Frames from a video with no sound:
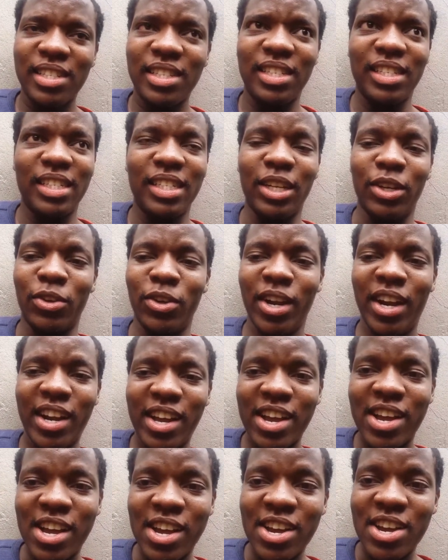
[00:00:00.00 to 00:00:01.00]
till the
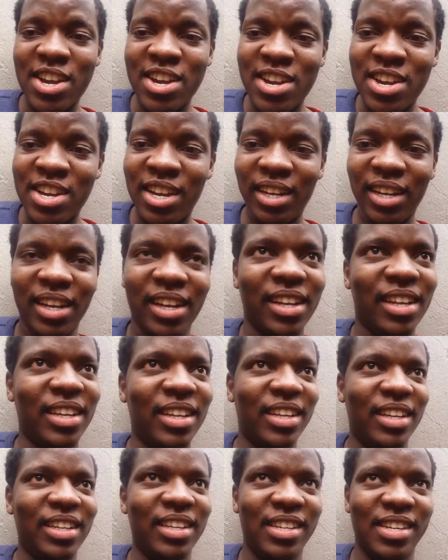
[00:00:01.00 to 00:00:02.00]
credit.
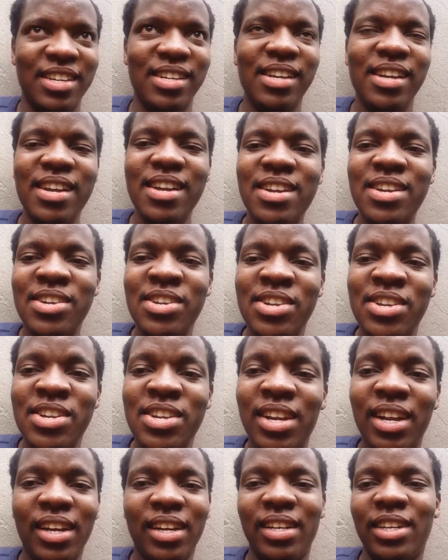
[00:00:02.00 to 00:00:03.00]

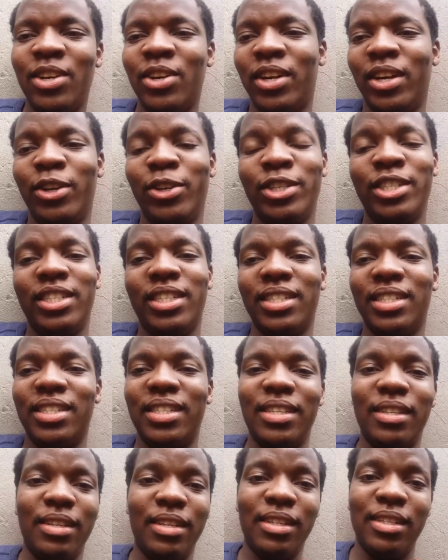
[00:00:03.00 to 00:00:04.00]
Yeah, that was
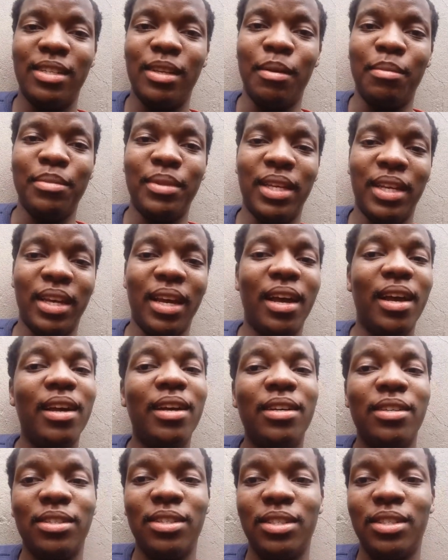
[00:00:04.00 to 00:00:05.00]
just something
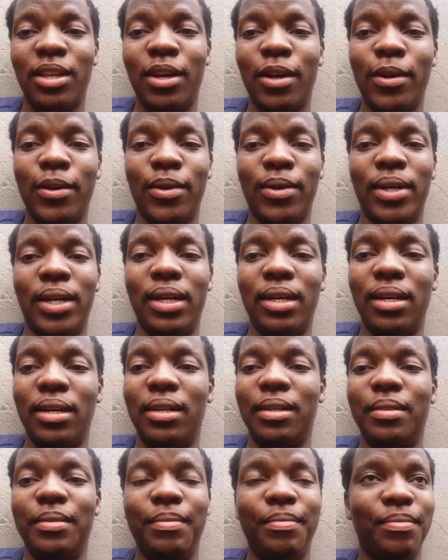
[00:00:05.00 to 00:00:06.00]
else though.
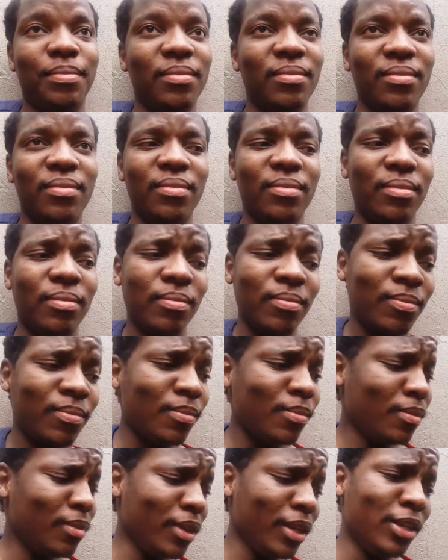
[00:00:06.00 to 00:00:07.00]
Oh,
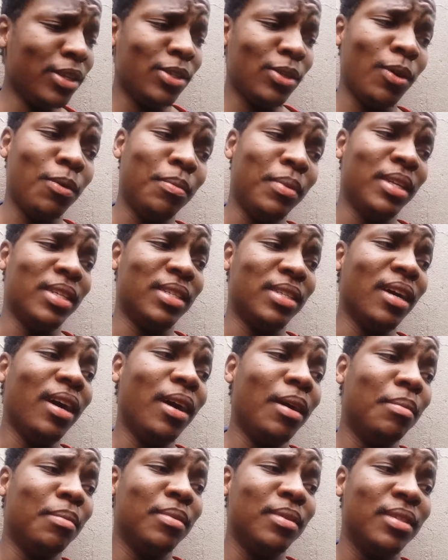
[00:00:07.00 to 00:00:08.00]
so messed
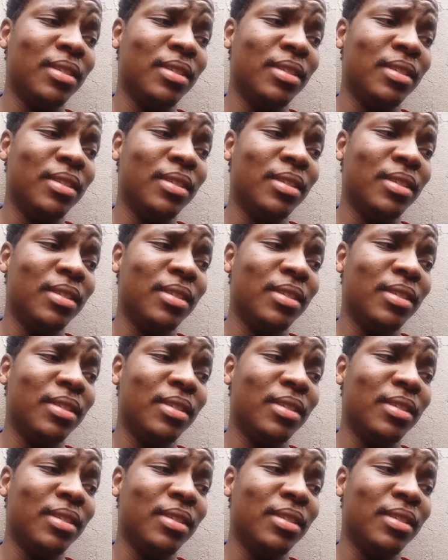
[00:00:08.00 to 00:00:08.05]
up.